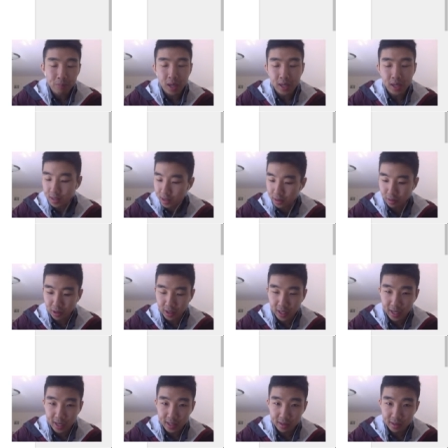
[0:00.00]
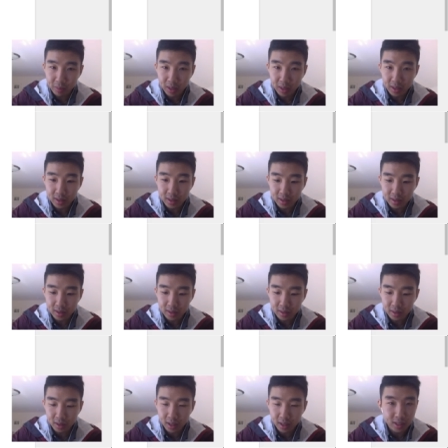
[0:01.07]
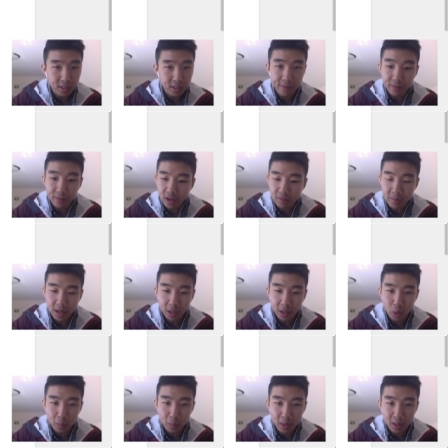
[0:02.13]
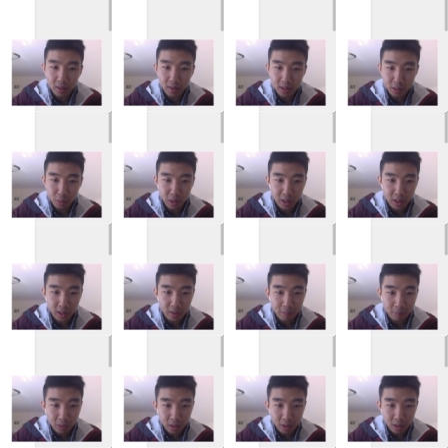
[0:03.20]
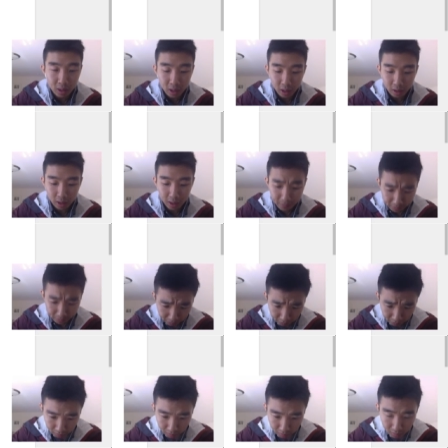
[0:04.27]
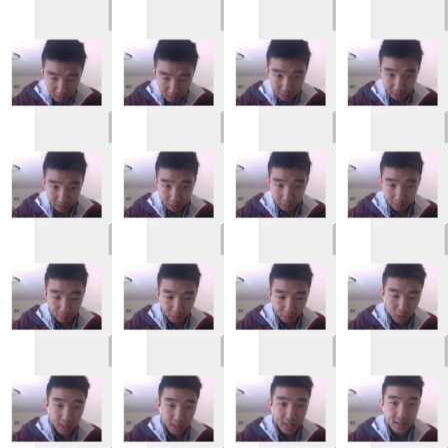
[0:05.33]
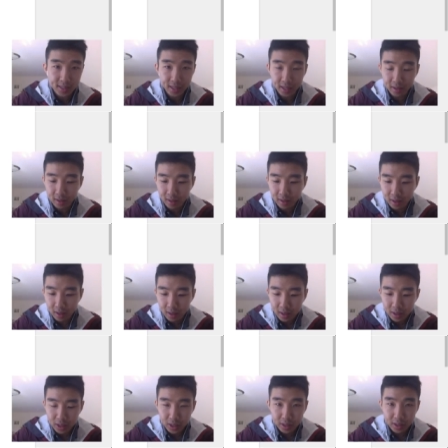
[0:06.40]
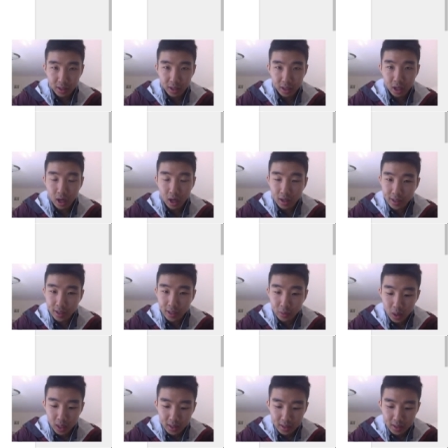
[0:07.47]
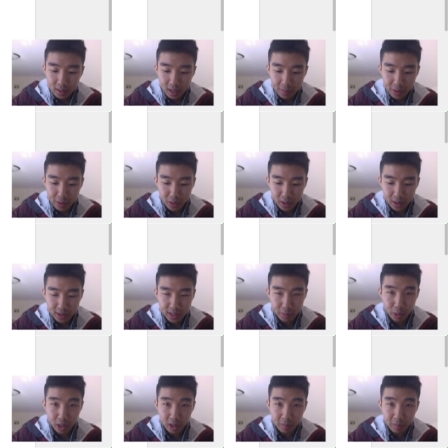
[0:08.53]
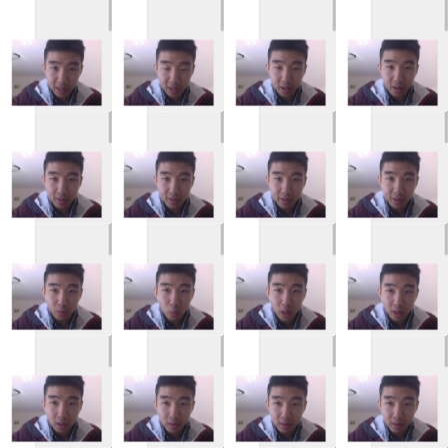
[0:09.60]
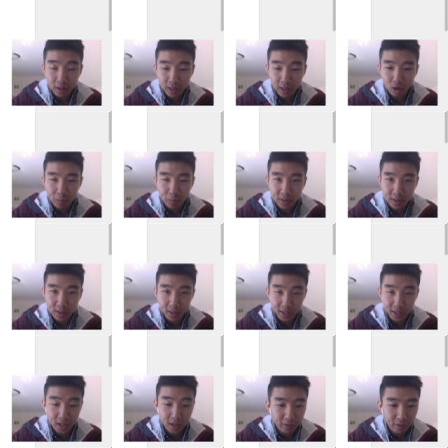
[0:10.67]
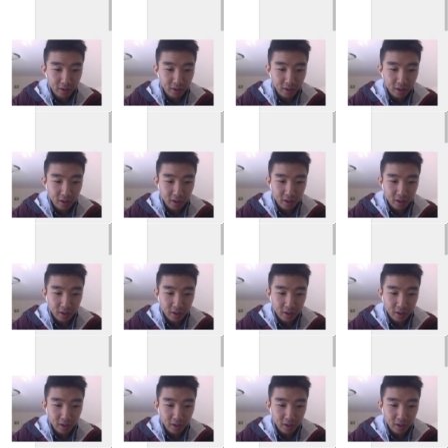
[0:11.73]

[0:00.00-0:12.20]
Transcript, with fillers: as a screencast because I just have none of my equipment this weekend. All right. So with that said, just content wise, I've been trying to spread out my content well and hoping to like cover